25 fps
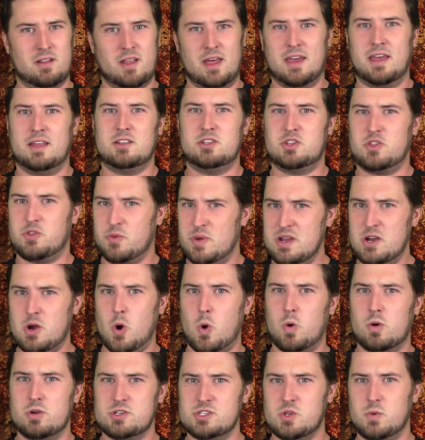Like, three
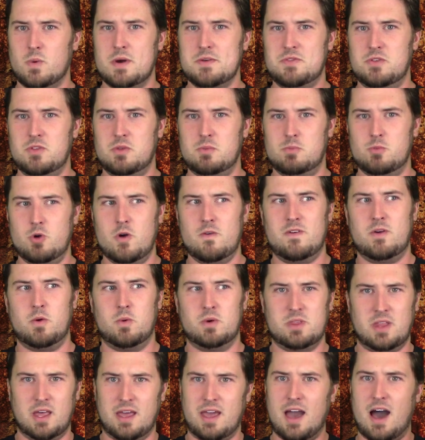quarters of the way through the movie,
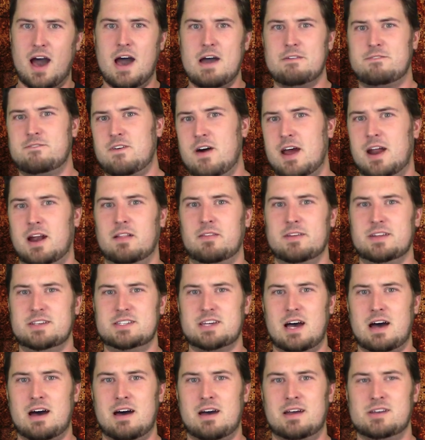when the guy finally
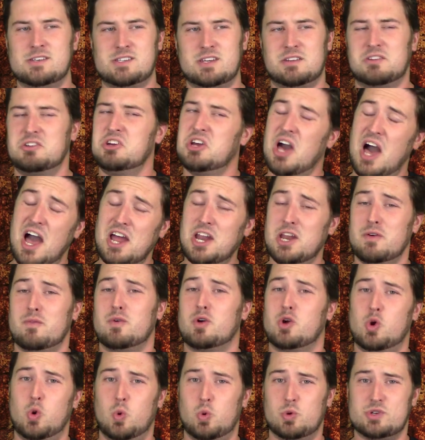dies, and kind of
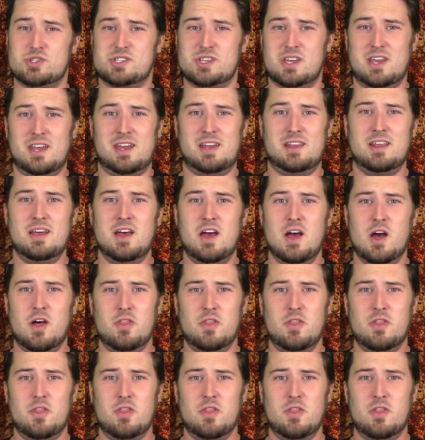a cool scene,